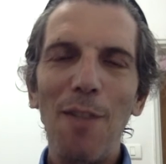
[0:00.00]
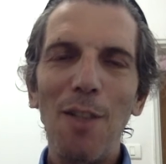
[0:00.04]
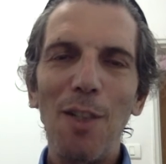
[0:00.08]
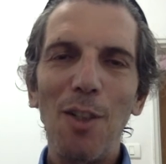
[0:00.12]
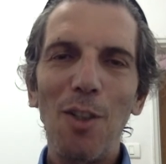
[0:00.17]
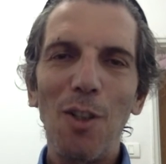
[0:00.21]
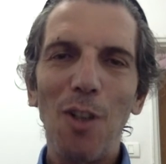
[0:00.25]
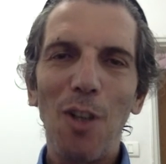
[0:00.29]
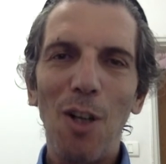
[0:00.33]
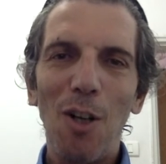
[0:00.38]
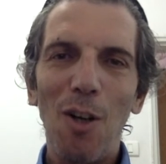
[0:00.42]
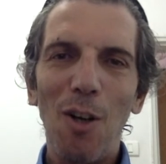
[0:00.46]
the
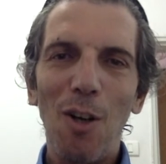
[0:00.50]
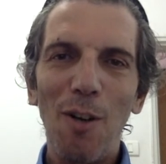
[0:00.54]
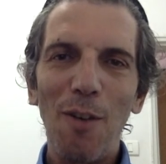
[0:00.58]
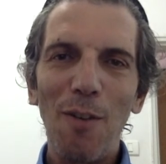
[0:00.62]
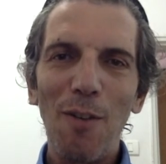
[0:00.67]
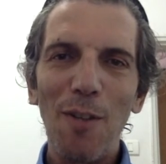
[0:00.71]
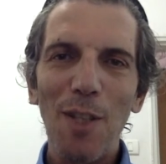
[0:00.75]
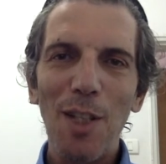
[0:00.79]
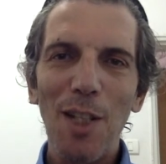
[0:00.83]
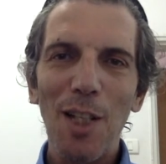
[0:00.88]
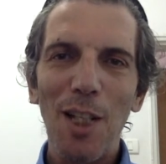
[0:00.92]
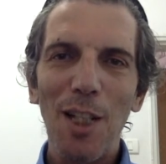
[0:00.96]
Torah
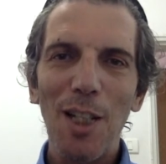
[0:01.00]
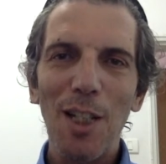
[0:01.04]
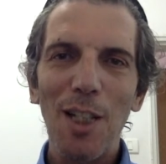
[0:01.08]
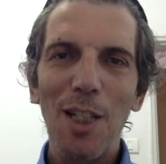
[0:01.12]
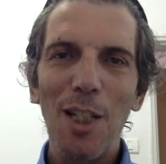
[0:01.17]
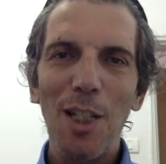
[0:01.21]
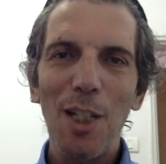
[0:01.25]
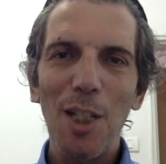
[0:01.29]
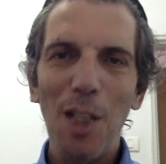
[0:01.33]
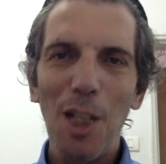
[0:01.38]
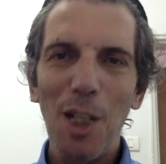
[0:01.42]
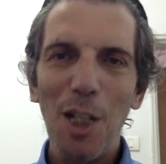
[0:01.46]
offers us
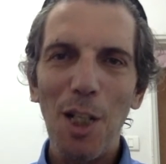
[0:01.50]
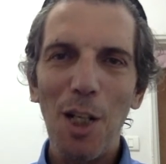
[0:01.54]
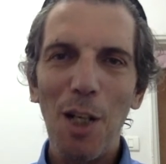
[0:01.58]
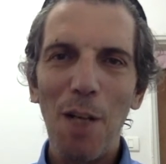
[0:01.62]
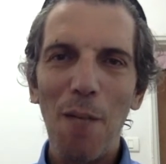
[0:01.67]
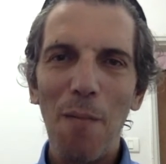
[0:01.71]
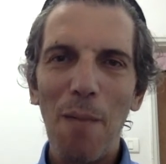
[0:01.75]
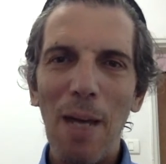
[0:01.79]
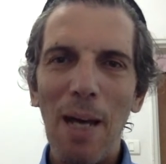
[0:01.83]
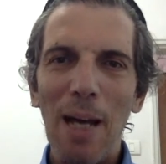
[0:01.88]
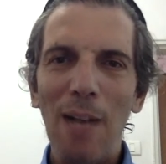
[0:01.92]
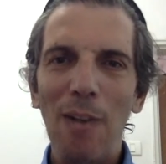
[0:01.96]
this teaching
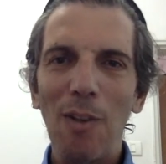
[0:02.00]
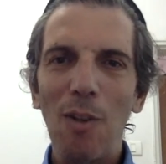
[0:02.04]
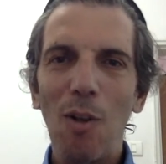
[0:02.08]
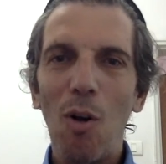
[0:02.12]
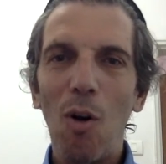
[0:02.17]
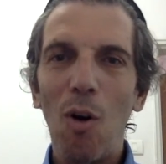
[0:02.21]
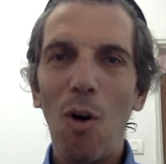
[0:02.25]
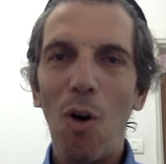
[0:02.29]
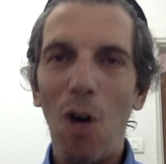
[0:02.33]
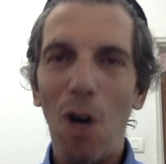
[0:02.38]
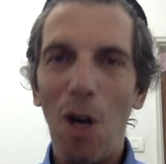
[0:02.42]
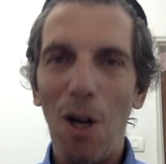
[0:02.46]
about
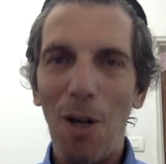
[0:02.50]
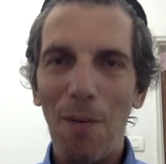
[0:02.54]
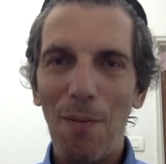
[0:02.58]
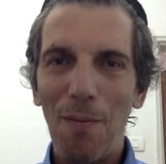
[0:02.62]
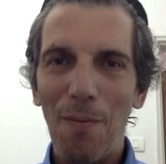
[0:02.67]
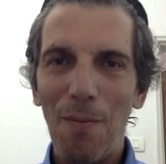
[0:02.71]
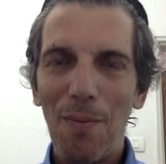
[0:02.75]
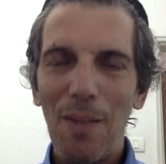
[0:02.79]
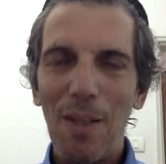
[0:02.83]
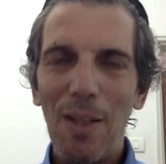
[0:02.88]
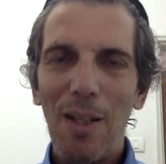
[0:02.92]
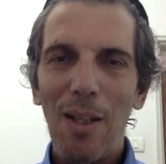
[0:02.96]
awe,
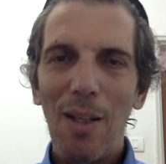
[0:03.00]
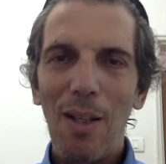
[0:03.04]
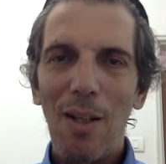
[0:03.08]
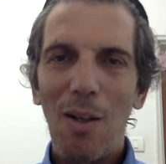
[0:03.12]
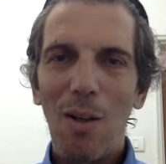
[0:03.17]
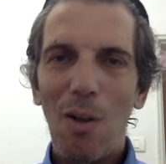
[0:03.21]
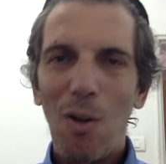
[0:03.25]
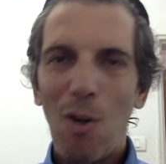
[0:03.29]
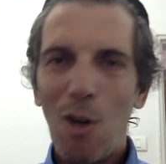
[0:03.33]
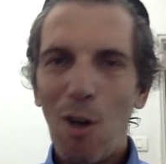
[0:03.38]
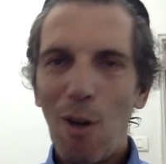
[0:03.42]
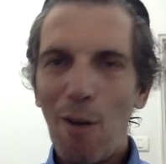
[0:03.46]

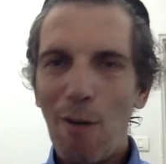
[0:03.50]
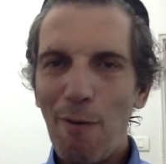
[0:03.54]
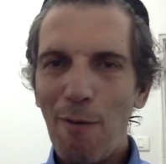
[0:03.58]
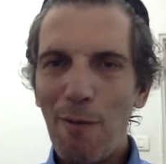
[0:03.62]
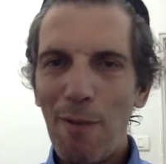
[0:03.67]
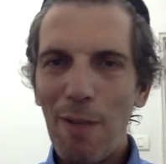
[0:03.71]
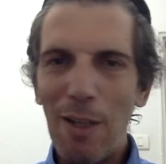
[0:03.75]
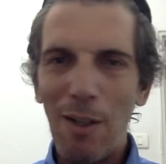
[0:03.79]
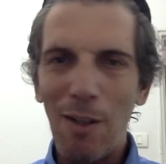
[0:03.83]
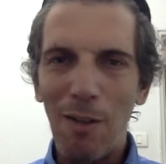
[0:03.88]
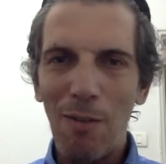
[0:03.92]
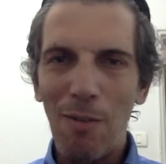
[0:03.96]
awe,
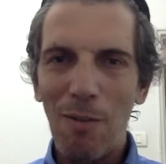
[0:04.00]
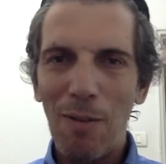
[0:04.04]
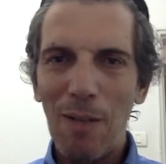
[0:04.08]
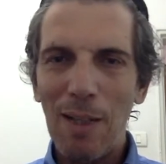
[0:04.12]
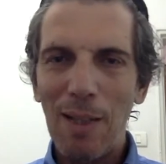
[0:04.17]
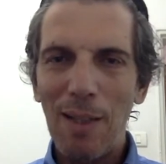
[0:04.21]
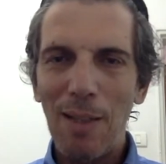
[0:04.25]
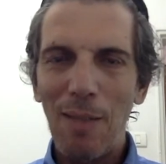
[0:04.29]
fear, right?